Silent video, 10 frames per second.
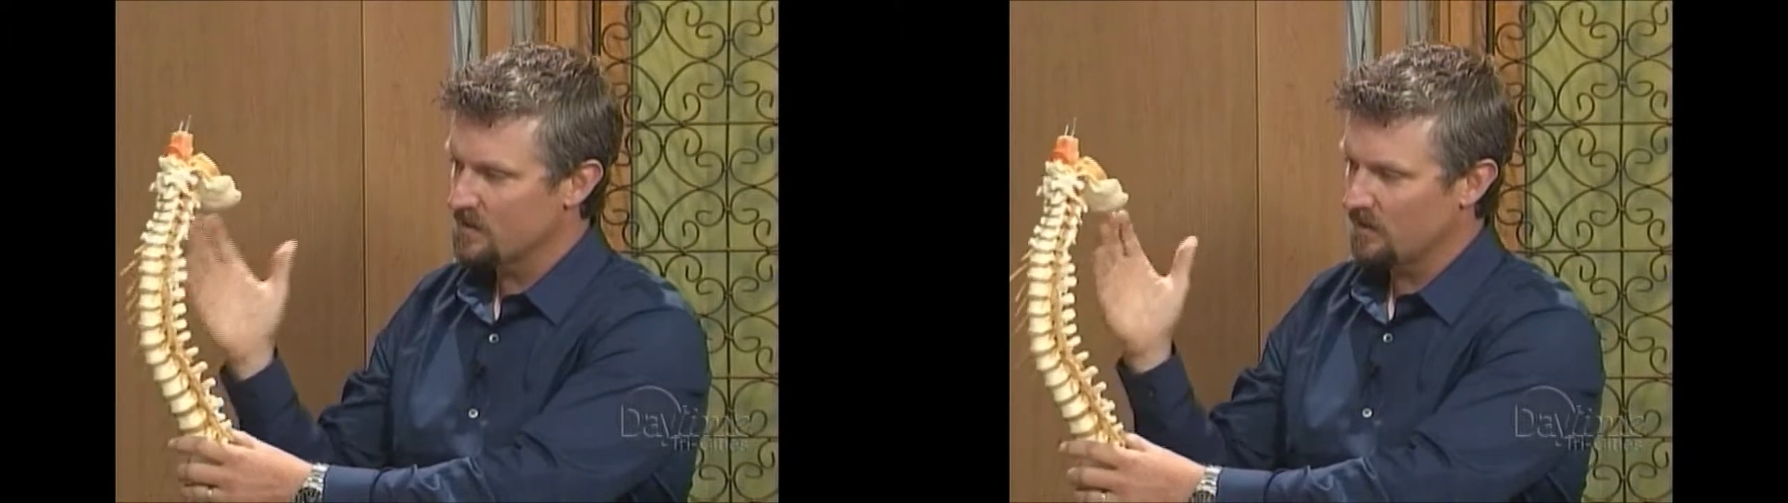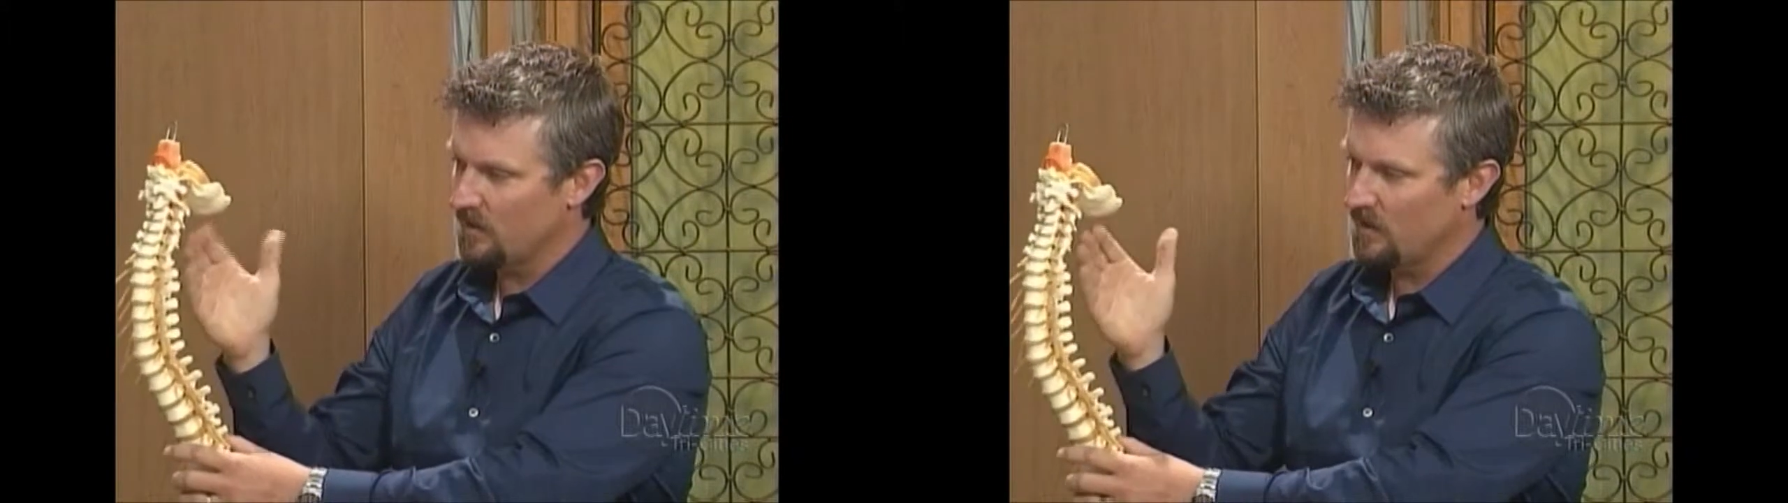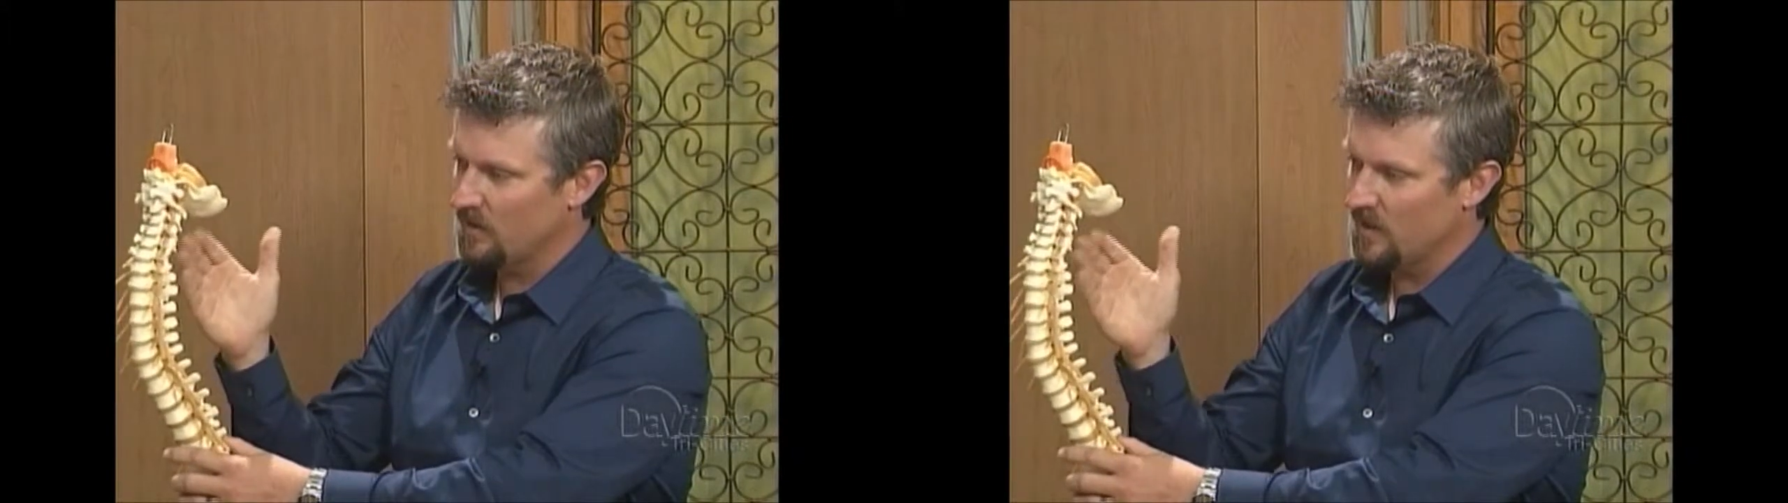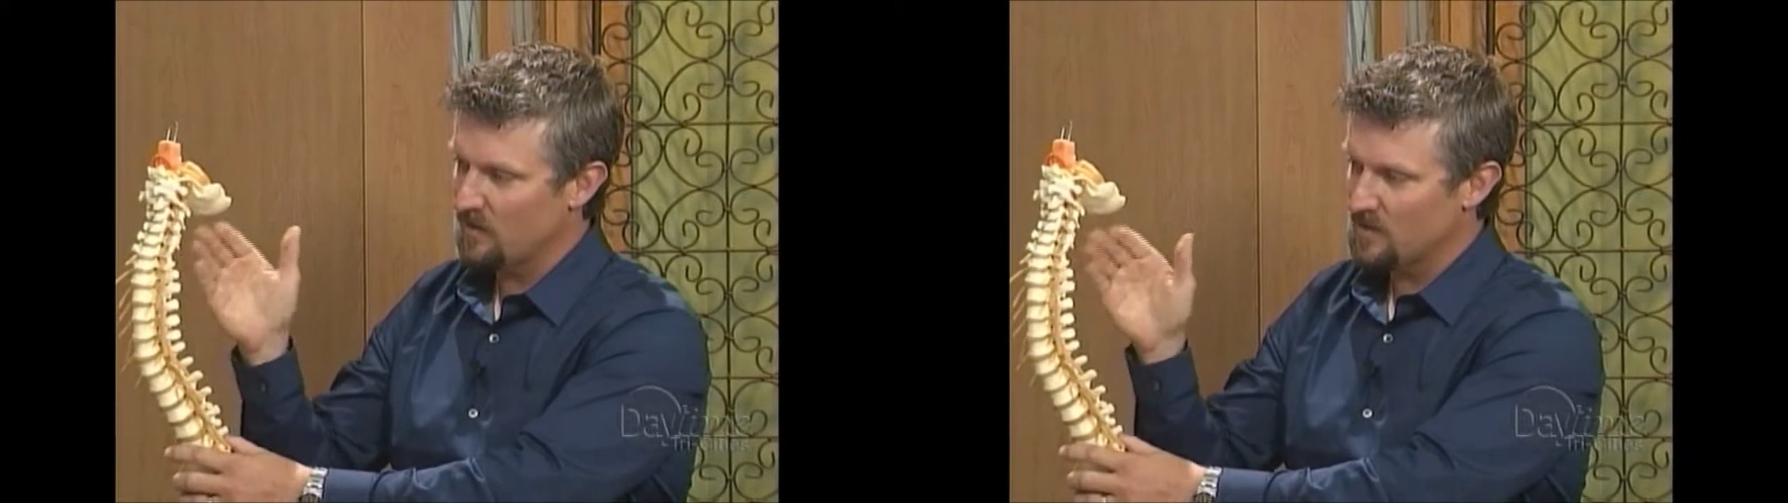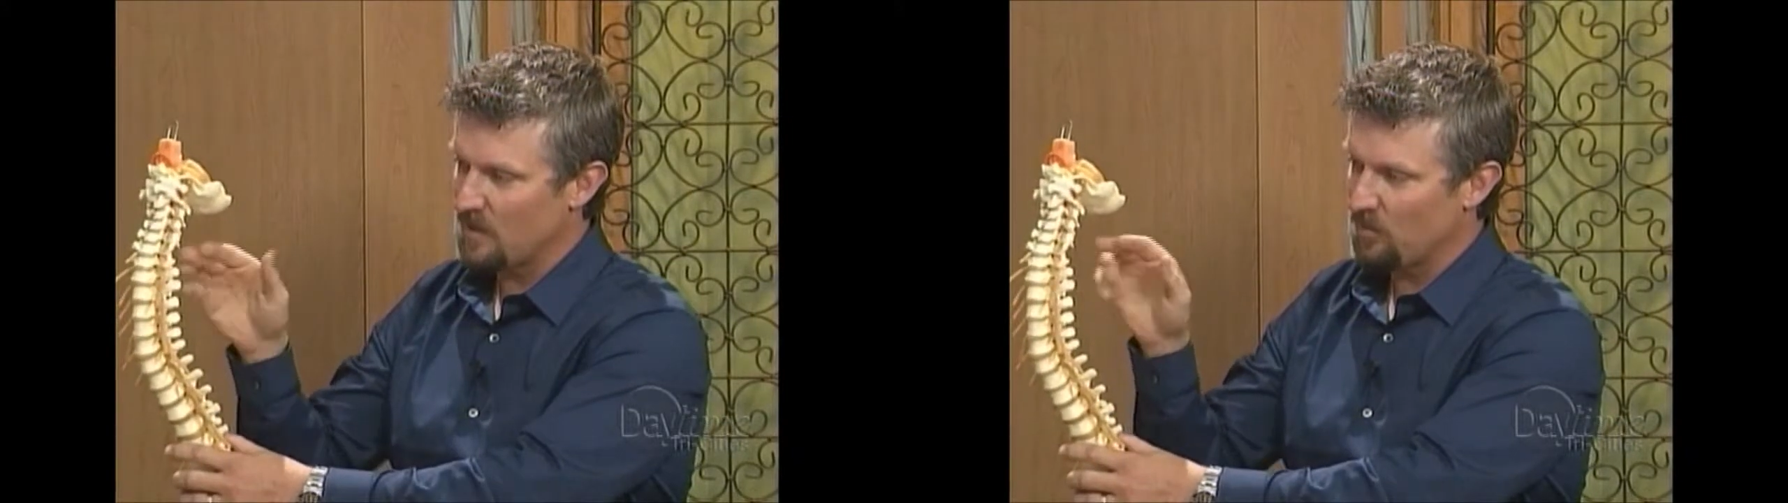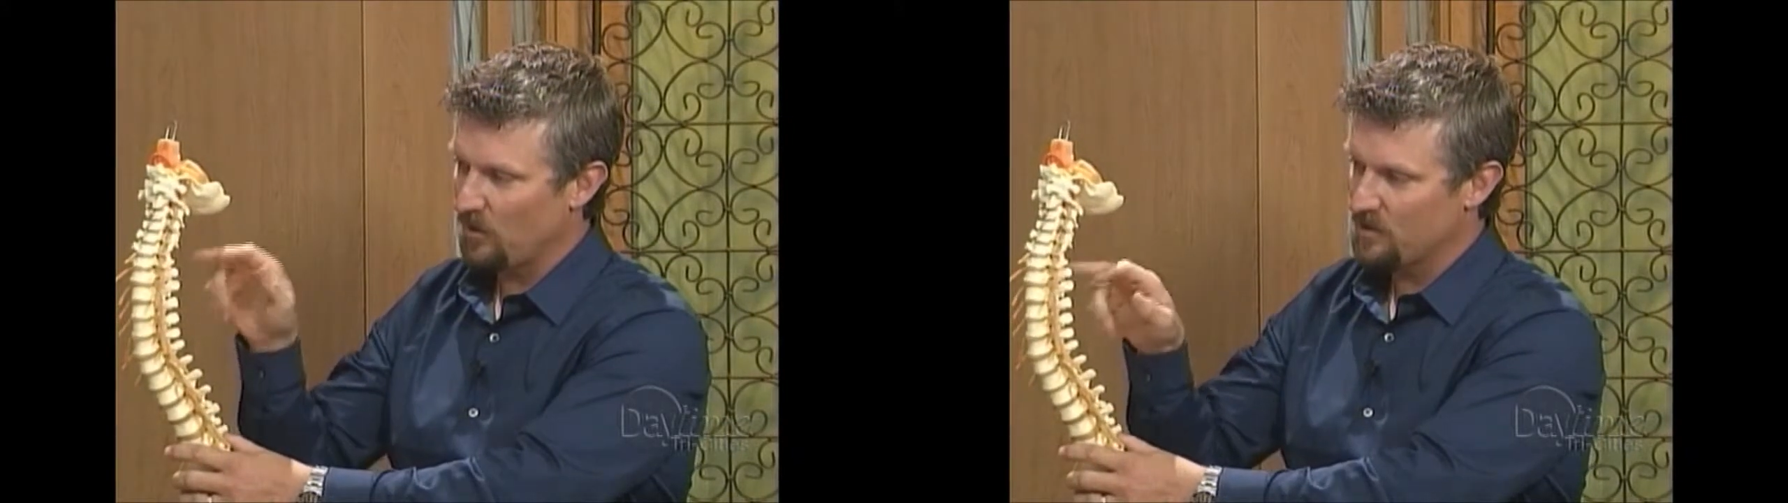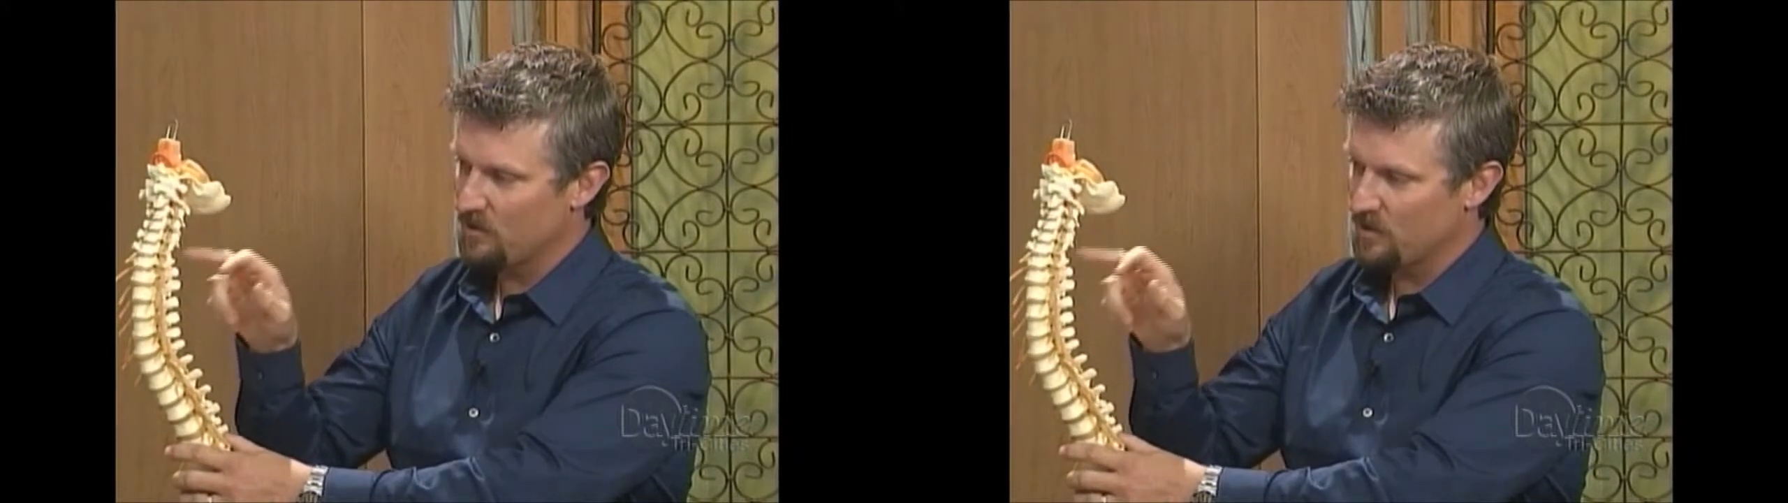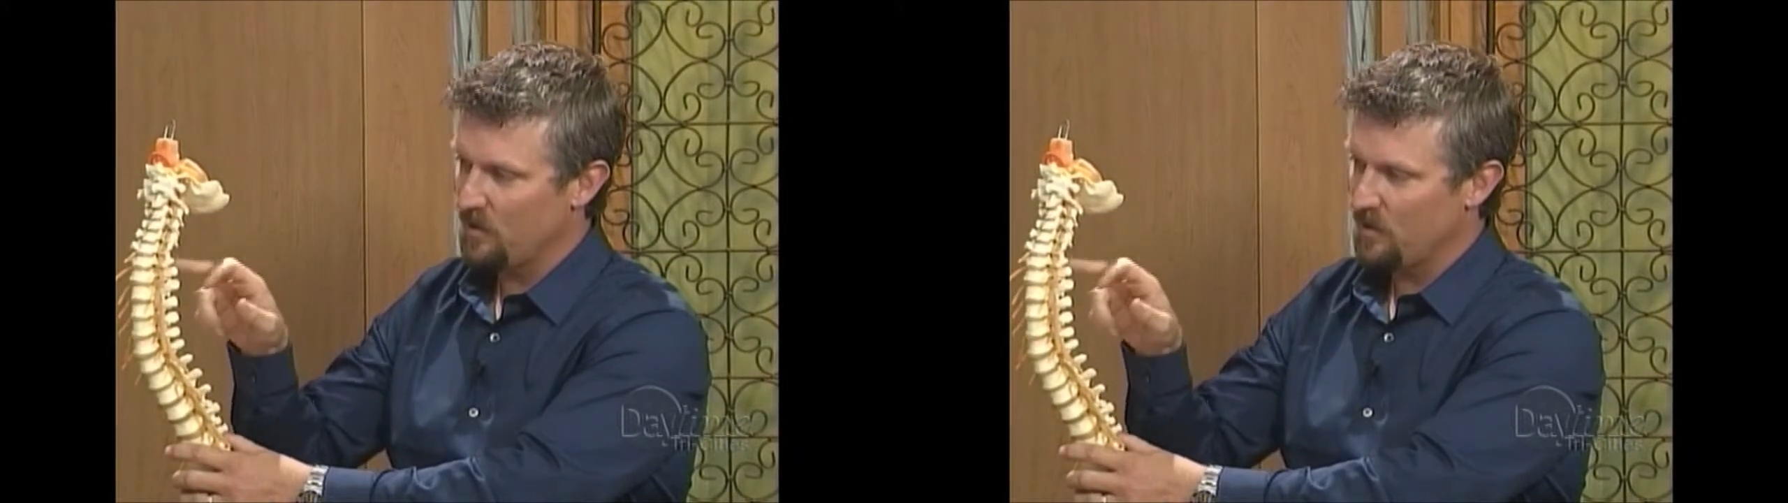a lot of times that pressure is